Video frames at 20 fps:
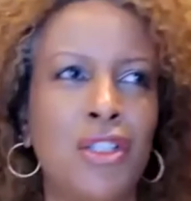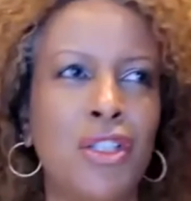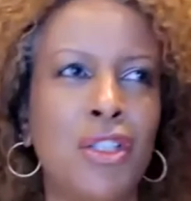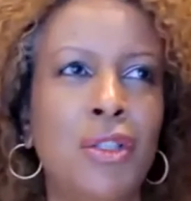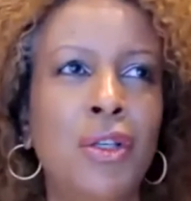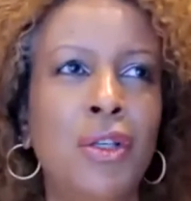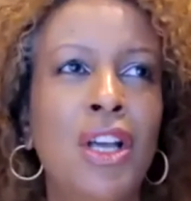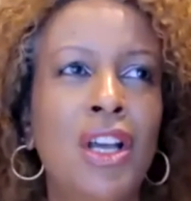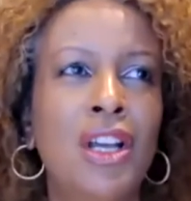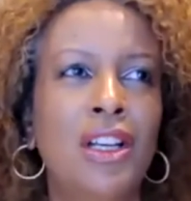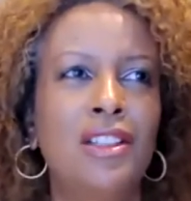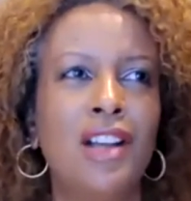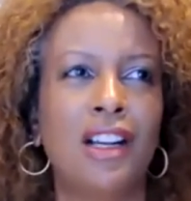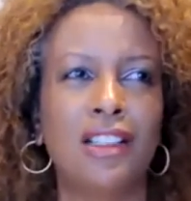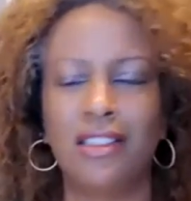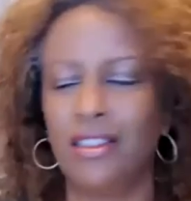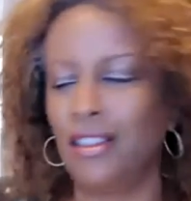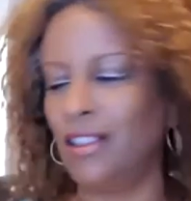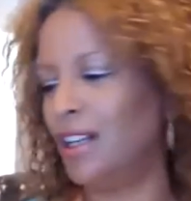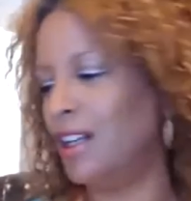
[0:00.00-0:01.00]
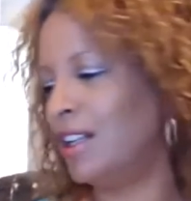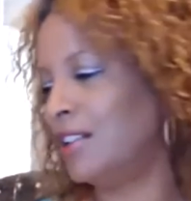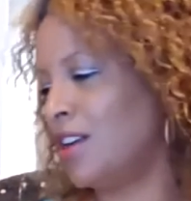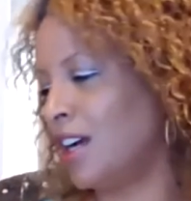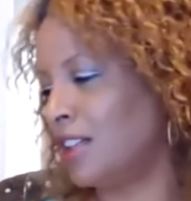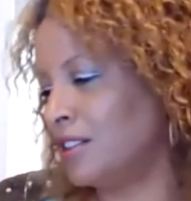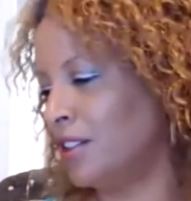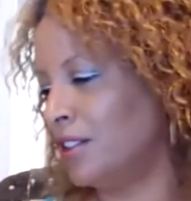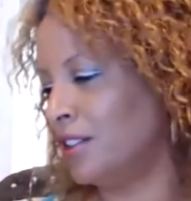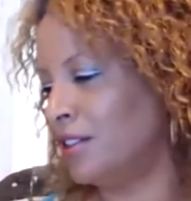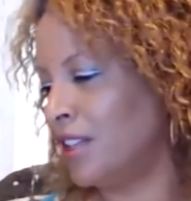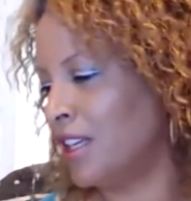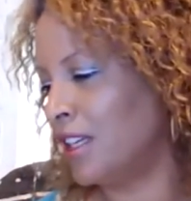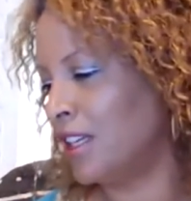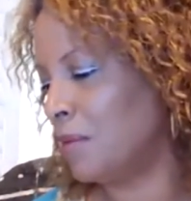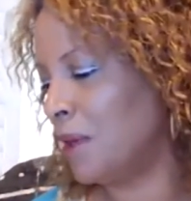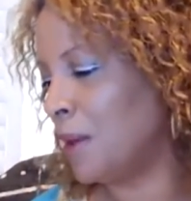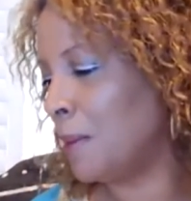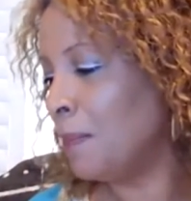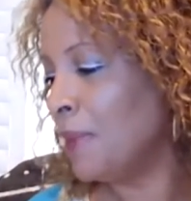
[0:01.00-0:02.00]
too, Dr.
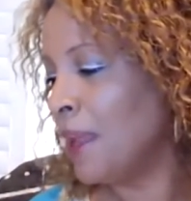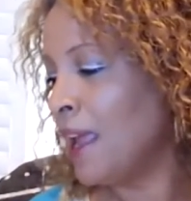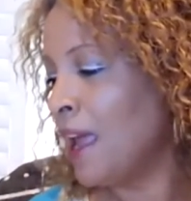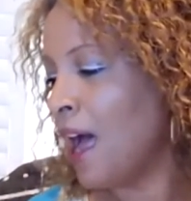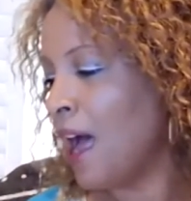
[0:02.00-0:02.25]
Igbe.